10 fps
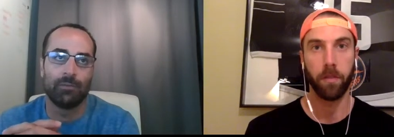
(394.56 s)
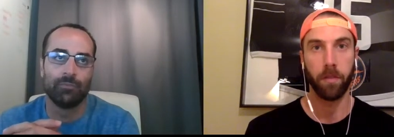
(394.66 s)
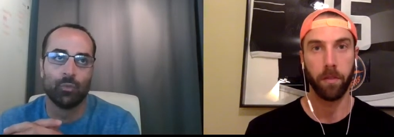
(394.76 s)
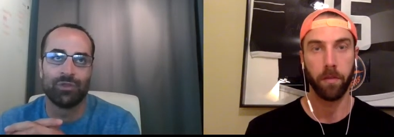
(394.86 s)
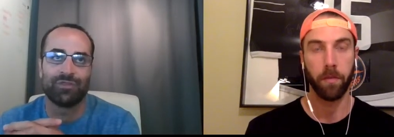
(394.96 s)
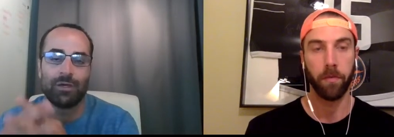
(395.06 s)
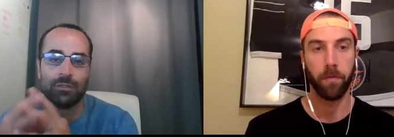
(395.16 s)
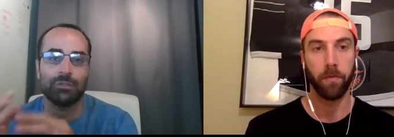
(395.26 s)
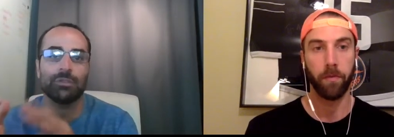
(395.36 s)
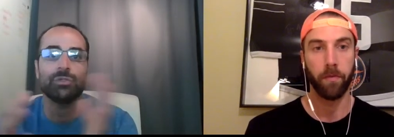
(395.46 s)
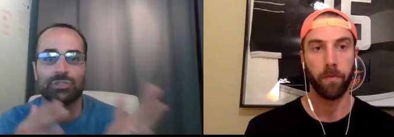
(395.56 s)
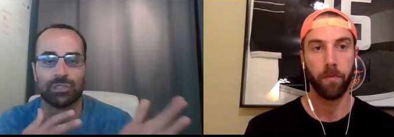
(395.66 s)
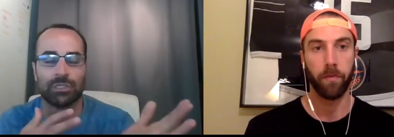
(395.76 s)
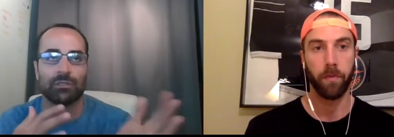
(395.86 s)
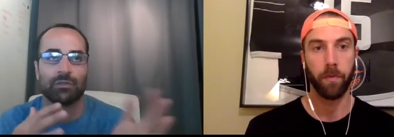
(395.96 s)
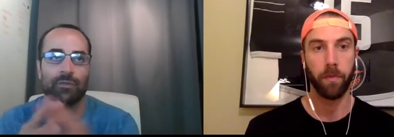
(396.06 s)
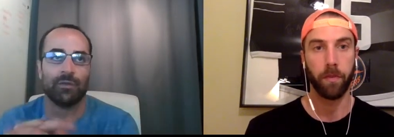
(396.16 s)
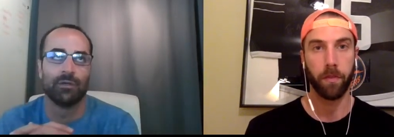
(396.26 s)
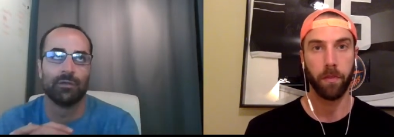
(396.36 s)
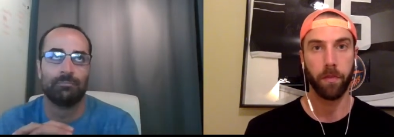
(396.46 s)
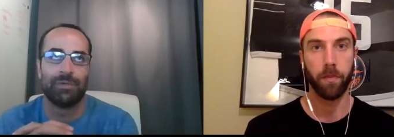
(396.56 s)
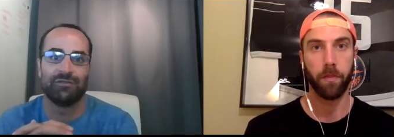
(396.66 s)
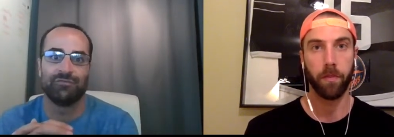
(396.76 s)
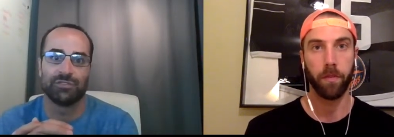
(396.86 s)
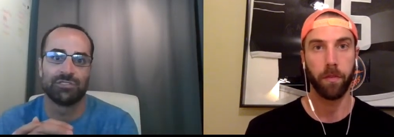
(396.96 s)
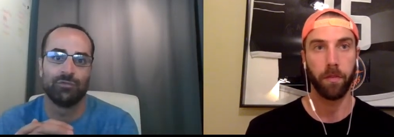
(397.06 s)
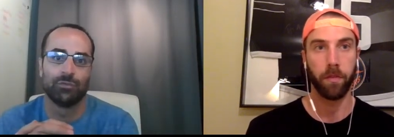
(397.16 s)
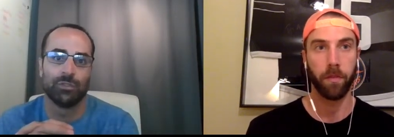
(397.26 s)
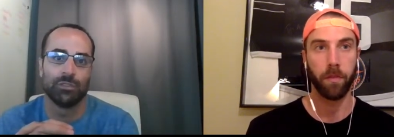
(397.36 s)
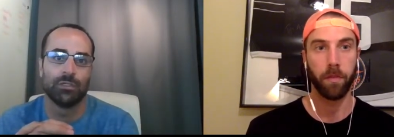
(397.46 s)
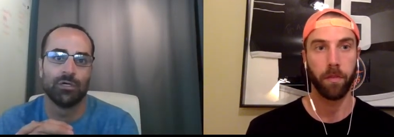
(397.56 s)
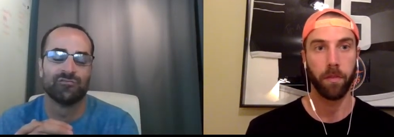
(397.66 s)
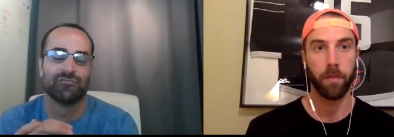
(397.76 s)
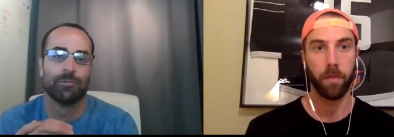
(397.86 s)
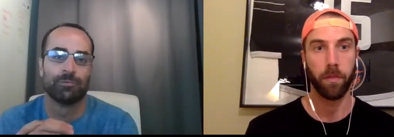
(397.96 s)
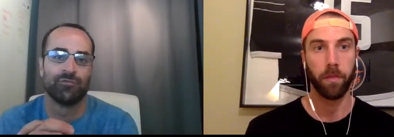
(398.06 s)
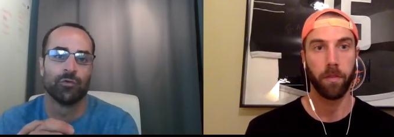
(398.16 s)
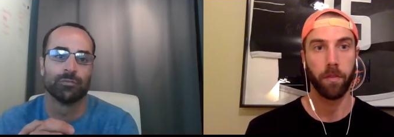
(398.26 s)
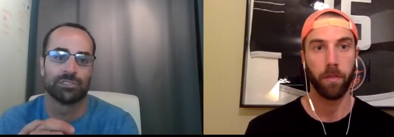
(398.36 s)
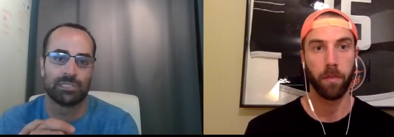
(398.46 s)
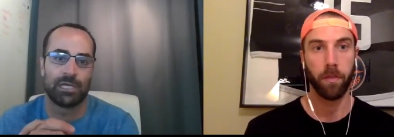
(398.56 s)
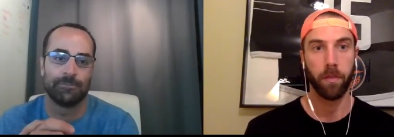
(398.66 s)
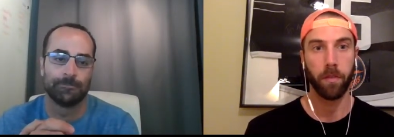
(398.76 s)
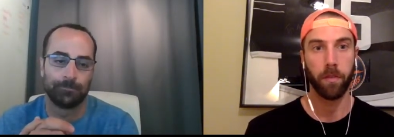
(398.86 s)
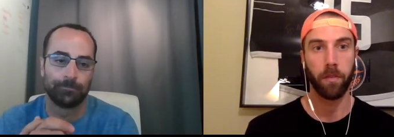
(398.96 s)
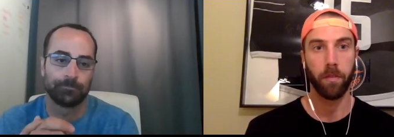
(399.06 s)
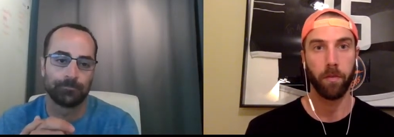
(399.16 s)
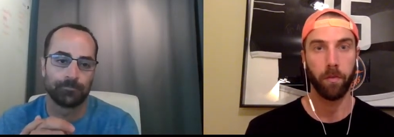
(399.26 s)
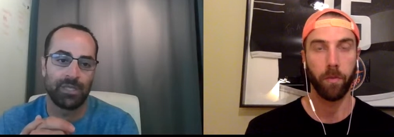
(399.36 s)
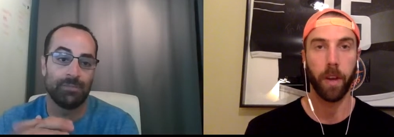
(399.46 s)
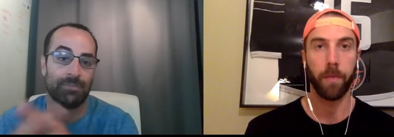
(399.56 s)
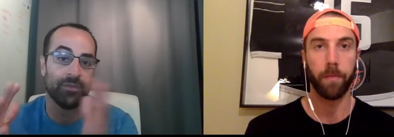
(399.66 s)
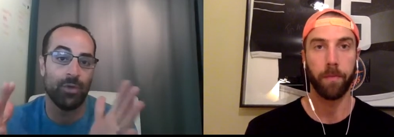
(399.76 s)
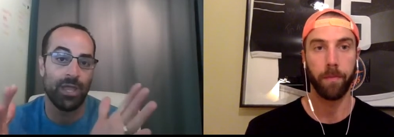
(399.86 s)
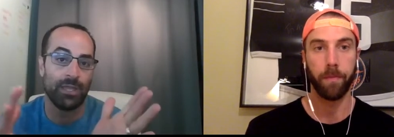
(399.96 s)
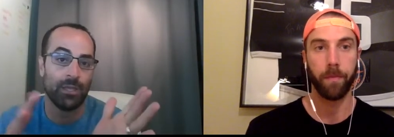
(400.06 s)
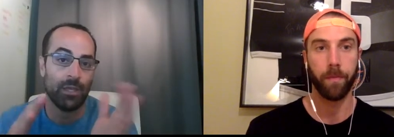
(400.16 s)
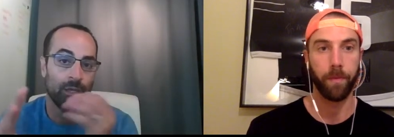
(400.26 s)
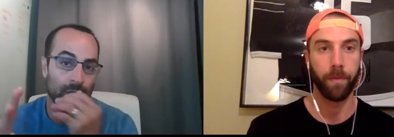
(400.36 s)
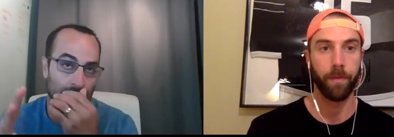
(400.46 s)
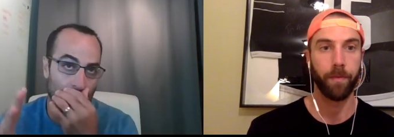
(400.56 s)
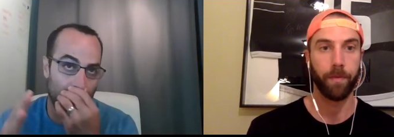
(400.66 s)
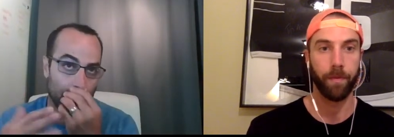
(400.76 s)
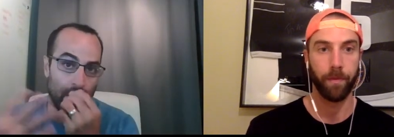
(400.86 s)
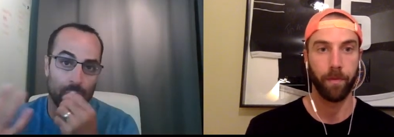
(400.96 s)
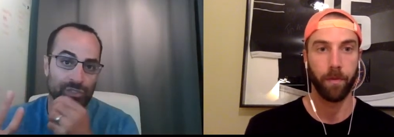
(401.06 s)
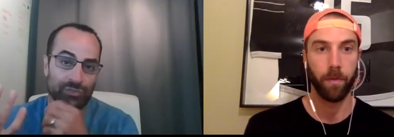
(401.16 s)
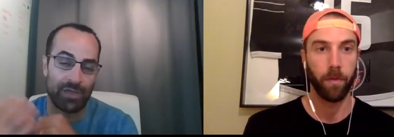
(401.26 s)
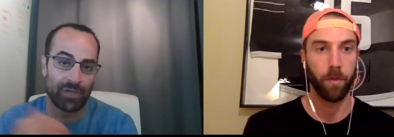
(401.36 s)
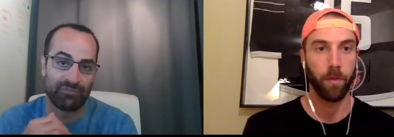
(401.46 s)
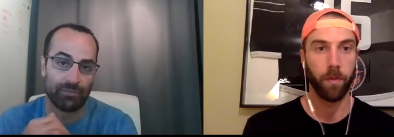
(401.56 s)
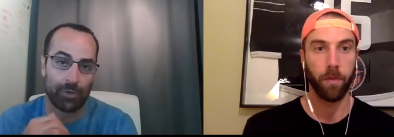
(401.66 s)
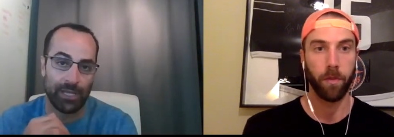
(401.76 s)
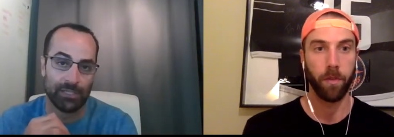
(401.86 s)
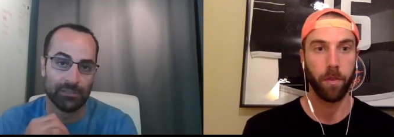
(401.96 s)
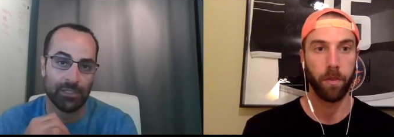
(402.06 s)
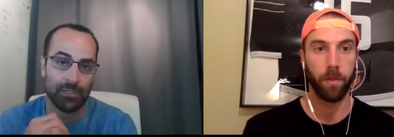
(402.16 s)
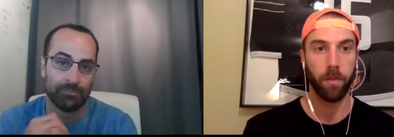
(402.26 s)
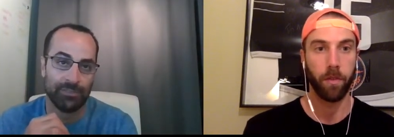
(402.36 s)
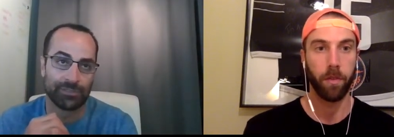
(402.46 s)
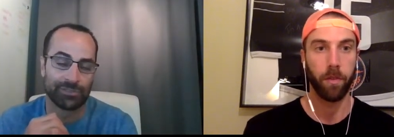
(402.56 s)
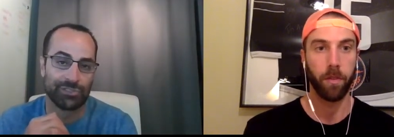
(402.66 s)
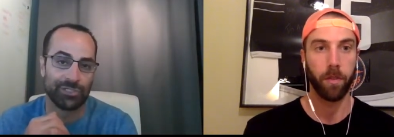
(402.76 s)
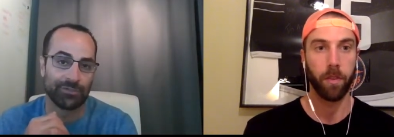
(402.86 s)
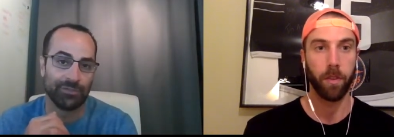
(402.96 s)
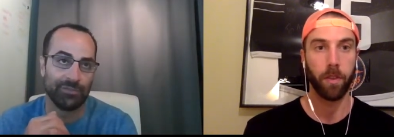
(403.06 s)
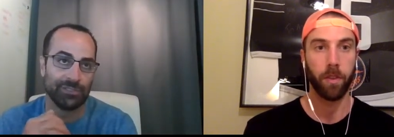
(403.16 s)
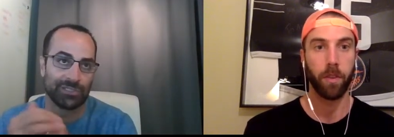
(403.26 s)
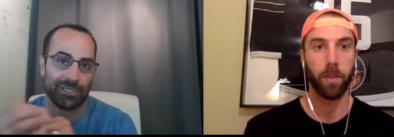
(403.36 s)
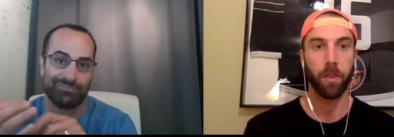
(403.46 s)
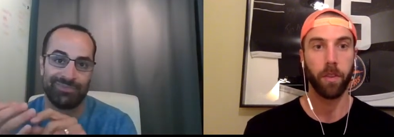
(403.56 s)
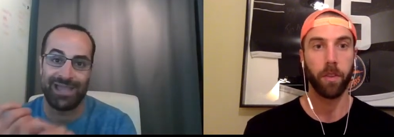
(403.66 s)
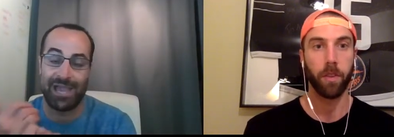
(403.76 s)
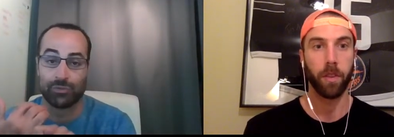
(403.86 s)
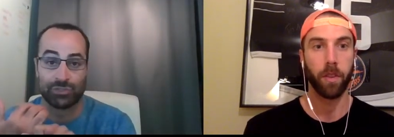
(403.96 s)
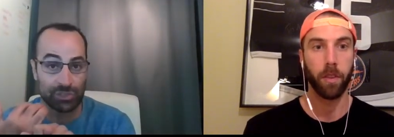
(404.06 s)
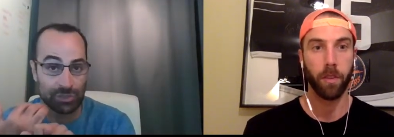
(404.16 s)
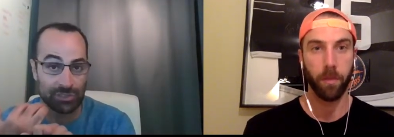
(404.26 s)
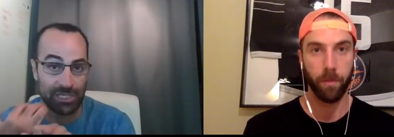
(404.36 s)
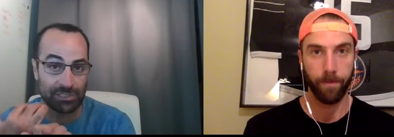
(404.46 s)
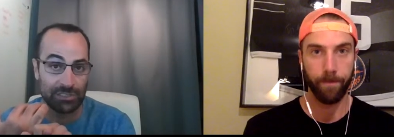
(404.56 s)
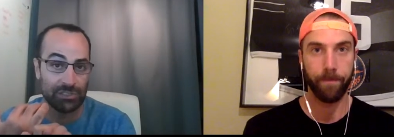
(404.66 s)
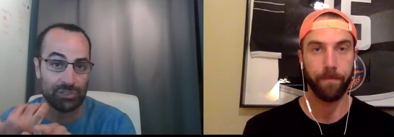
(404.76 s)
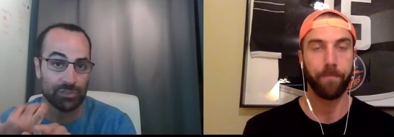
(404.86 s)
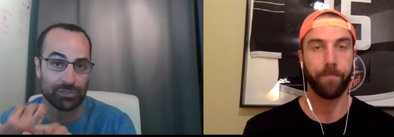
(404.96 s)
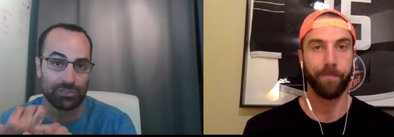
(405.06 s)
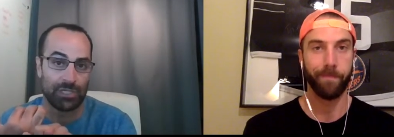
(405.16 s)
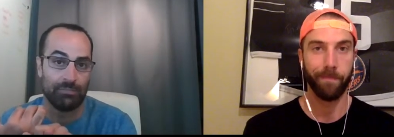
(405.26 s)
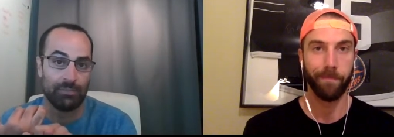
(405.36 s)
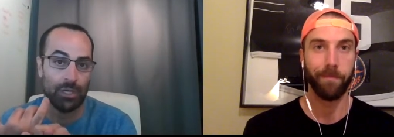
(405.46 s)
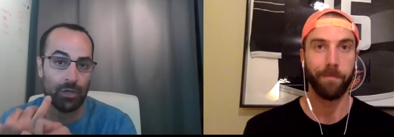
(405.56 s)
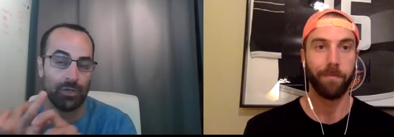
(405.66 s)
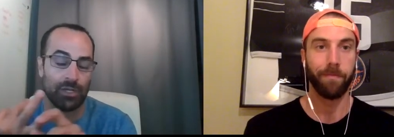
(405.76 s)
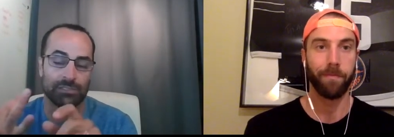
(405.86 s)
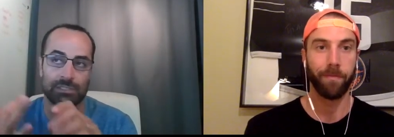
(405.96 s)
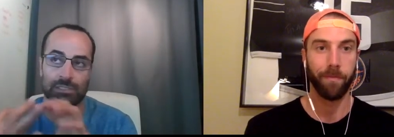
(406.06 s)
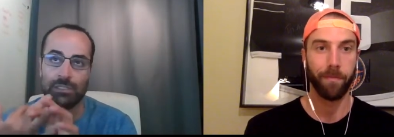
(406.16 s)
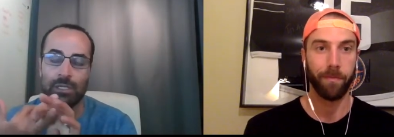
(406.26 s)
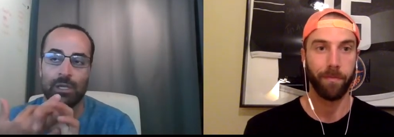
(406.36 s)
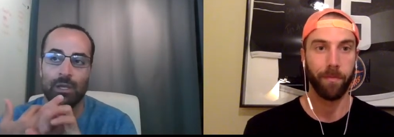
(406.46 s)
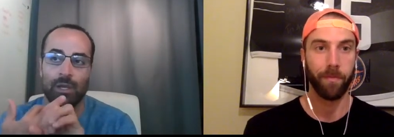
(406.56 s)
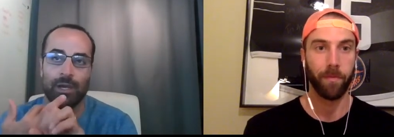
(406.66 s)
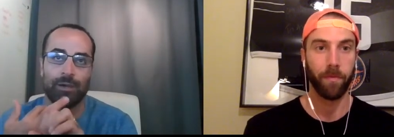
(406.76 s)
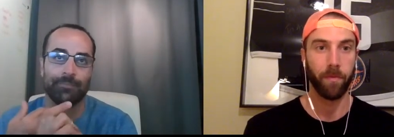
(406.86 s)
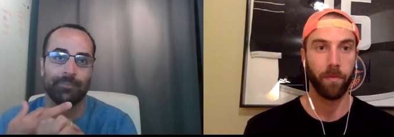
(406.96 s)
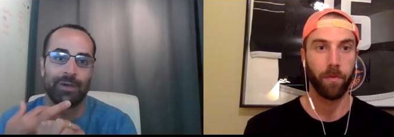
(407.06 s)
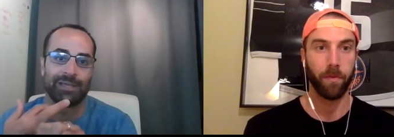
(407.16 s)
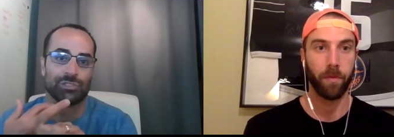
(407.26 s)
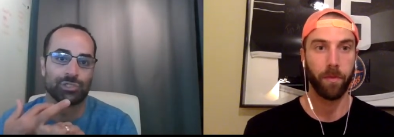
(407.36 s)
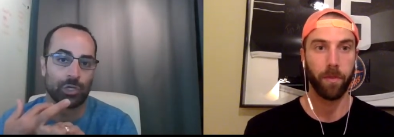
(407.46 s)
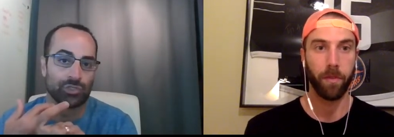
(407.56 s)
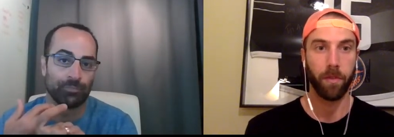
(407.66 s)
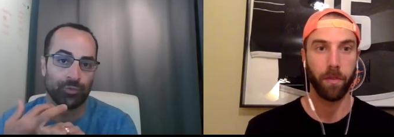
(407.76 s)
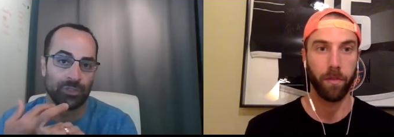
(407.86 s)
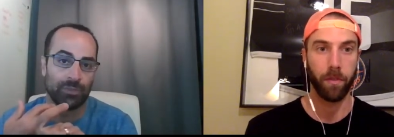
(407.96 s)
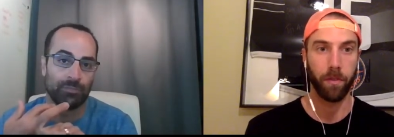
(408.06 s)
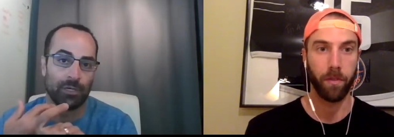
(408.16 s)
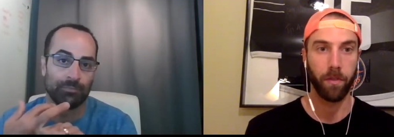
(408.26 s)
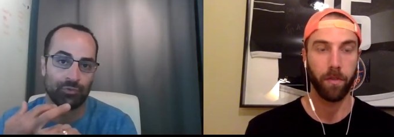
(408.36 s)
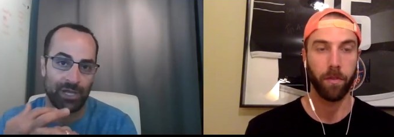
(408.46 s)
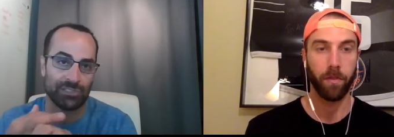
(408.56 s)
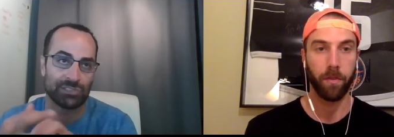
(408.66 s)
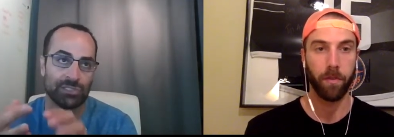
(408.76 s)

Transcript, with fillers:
Speaker 1: without losing the benefits, if you will, of the performance side. And by the way, I'd always rather have a brand because generally means like my acquisition is actually easier because I'm a known entity. Um, I can charge a premium on price.